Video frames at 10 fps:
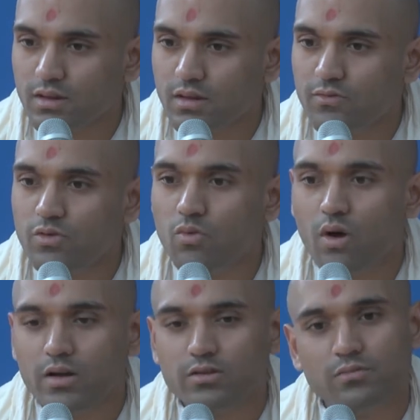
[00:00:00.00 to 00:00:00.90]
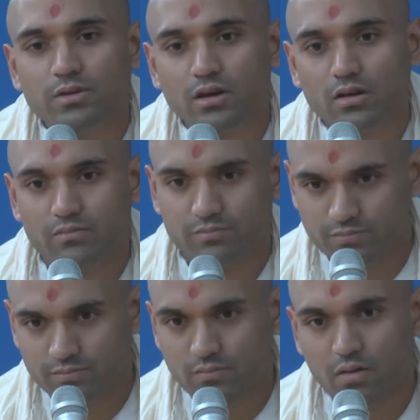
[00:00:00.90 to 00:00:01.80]
if you want to become
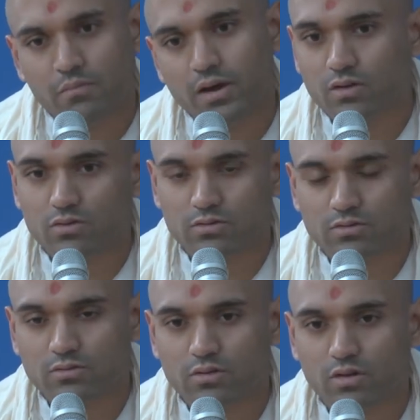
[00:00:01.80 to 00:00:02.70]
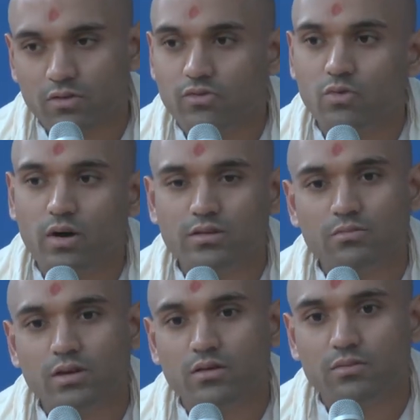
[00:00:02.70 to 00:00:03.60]
a medical, or if you want to
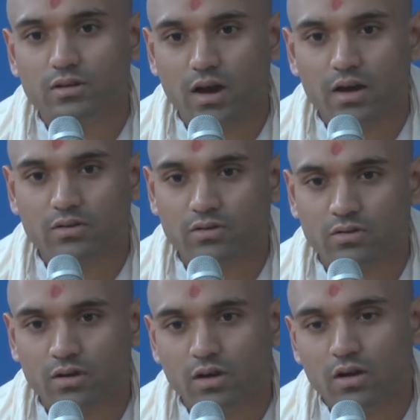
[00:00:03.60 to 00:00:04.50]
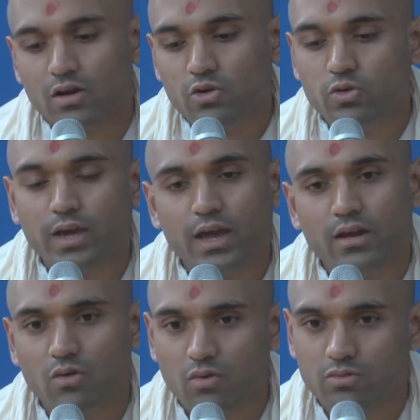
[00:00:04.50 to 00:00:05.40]
become a doctor, you
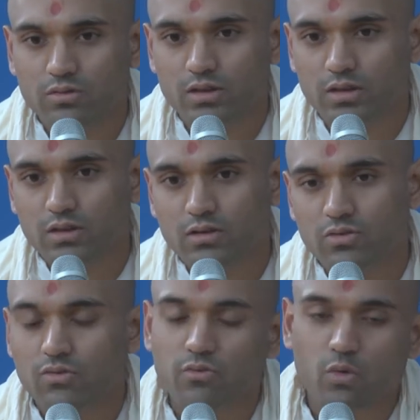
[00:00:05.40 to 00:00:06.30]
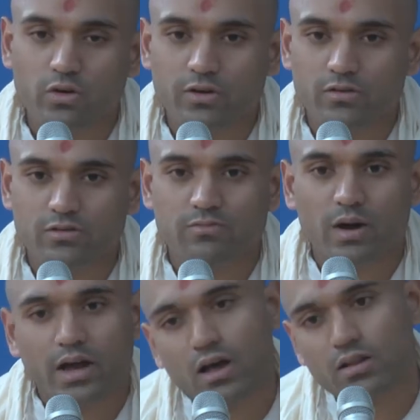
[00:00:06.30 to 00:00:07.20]
can't only do four years of
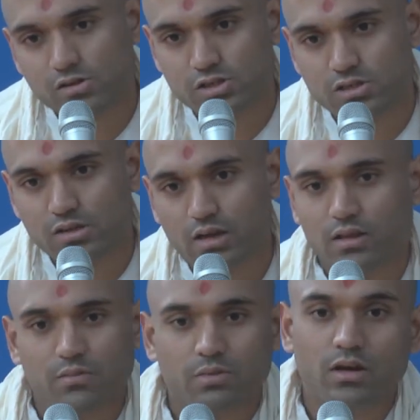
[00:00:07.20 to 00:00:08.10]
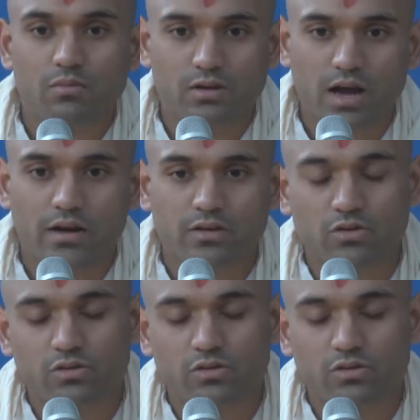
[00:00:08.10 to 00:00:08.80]
biology and then become a doctor.